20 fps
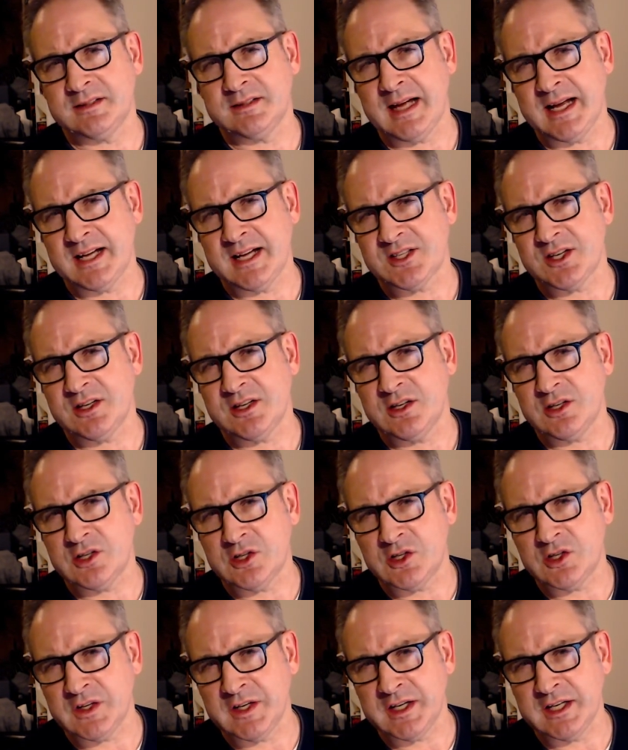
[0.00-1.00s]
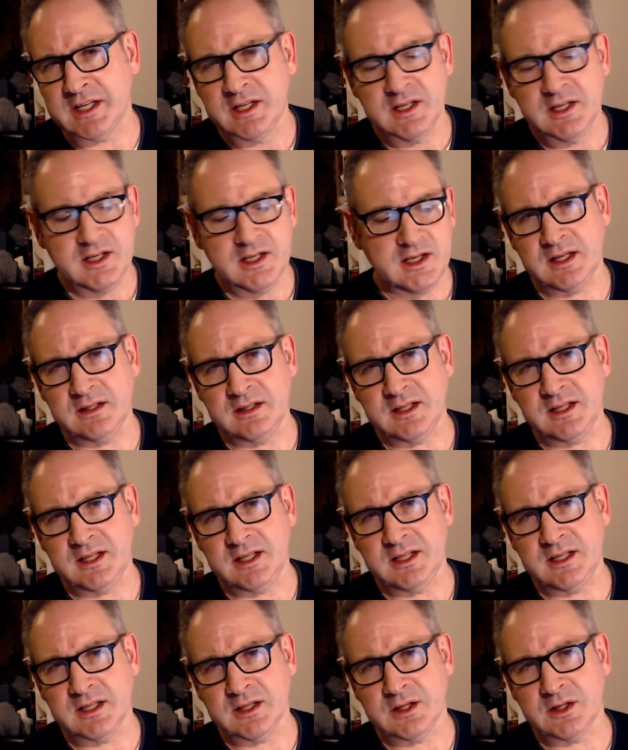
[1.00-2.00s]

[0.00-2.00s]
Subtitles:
that high in the